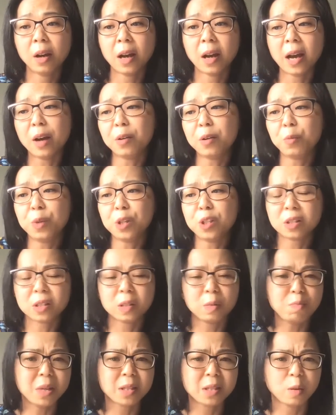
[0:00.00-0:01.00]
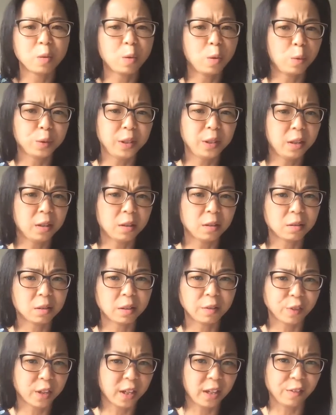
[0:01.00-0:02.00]
how did we just miss a whole year
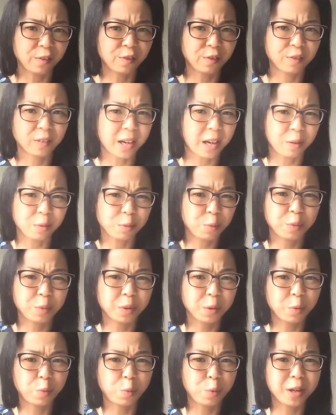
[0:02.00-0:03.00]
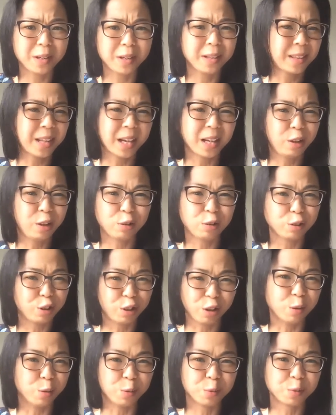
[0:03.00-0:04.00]
of life? Where did that year
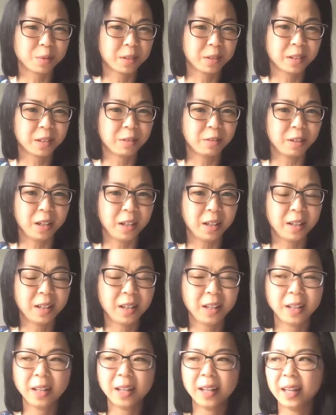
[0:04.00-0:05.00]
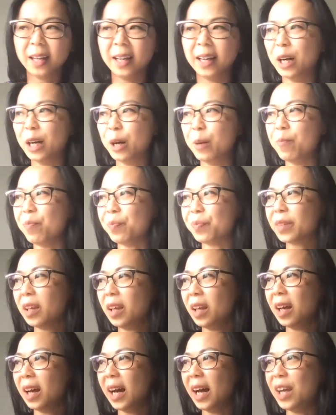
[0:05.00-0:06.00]
go, right?
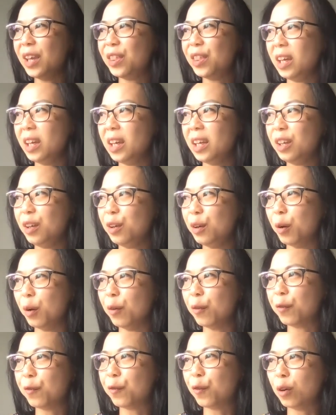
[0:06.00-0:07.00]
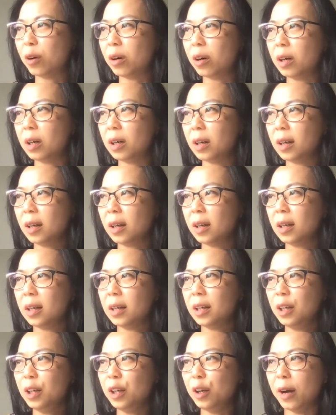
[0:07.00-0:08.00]
I think, you know,
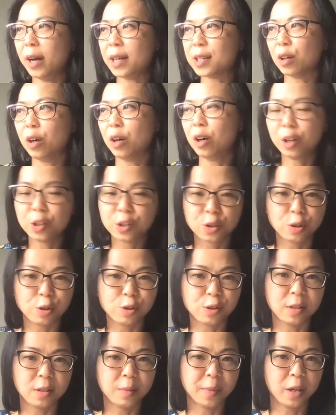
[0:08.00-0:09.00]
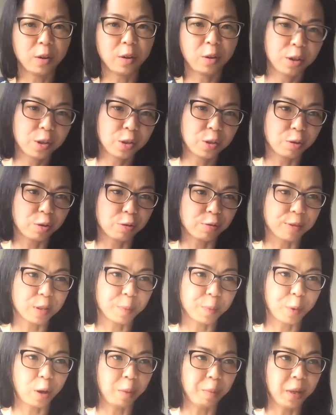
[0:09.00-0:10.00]
as a heart surgeon in my heart surgery
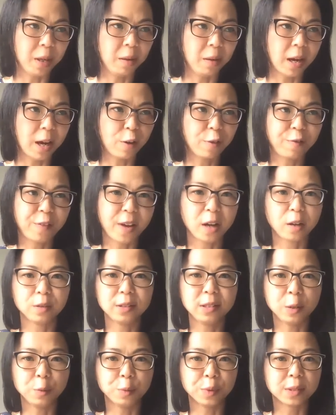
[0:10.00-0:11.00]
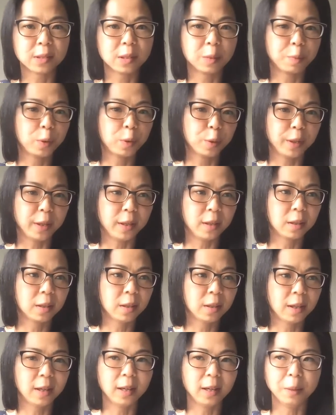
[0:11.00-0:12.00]
department, our faculty was deployed
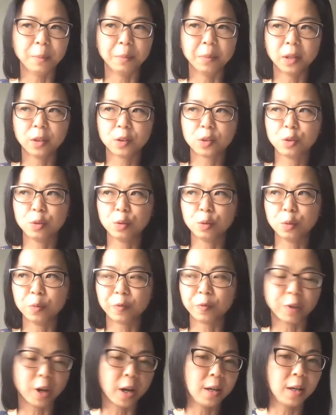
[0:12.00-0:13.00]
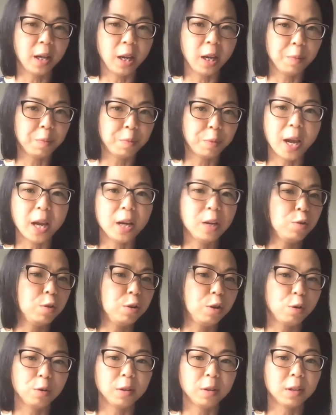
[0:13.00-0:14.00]
to run a brand new
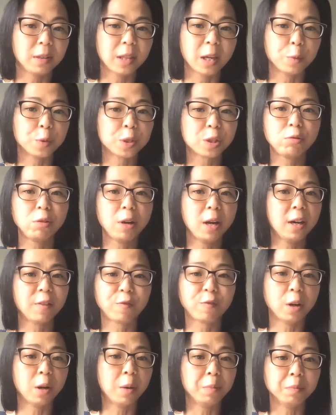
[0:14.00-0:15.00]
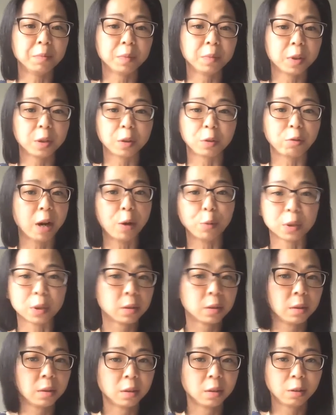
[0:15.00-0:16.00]
unit that was created from the ground,
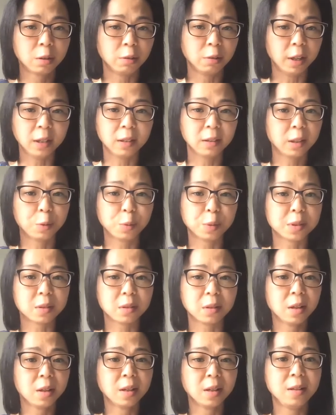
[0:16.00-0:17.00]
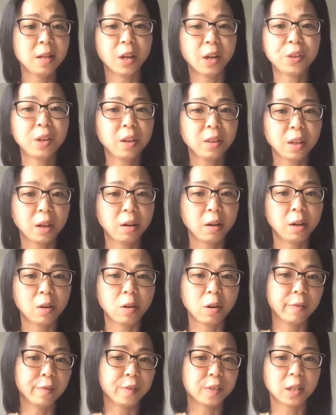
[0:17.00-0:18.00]
right? There was nothing there, and
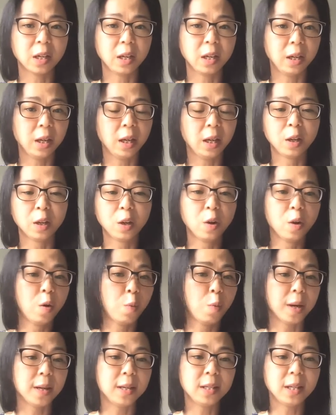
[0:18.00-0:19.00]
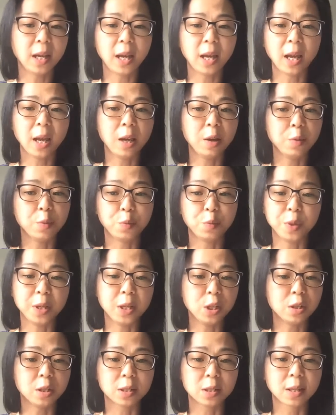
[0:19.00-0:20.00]
all of a sudden, one day,
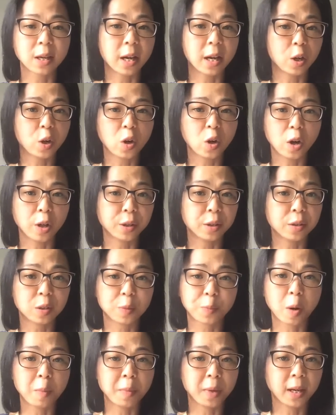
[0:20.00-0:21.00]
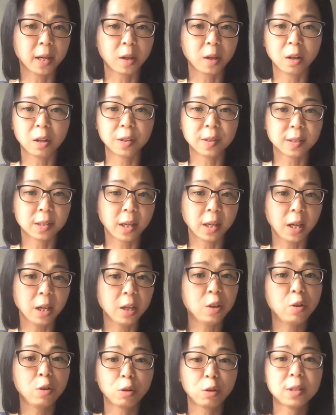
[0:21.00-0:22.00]
we just got a call, the department got a call and
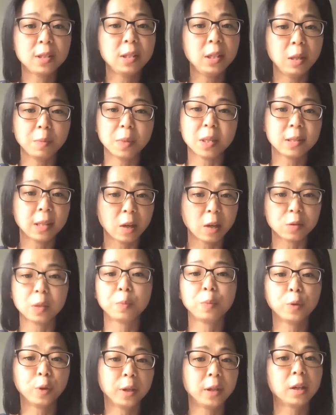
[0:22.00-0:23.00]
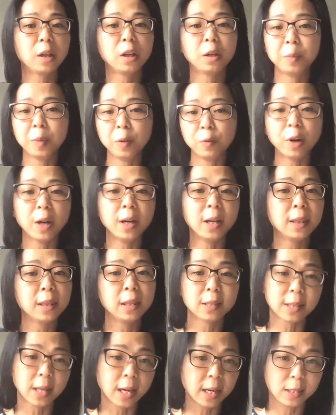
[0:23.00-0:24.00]
say, your team is now deployed and gonna be running
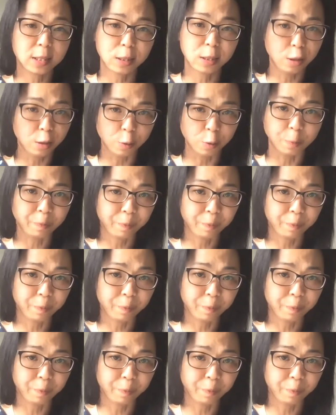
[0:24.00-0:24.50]
this ICU,